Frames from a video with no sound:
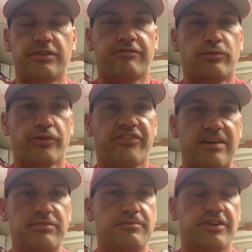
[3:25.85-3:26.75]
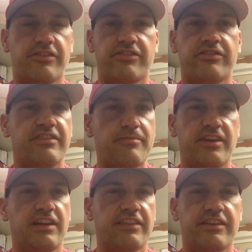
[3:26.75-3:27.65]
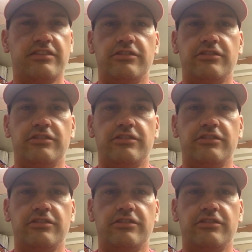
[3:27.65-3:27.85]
afford supplements, something like that.